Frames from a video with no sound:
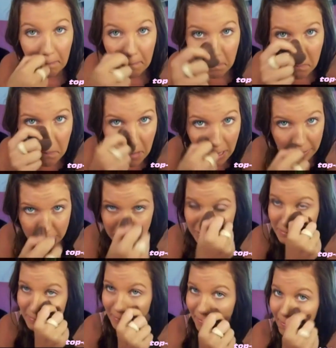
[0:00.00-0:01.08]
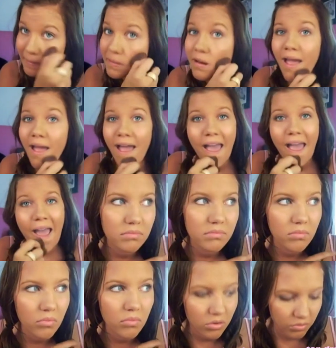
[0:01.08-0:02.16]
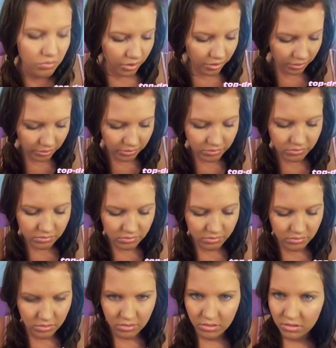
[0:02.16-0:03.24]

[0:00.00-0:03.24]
As much as you can. Oh no.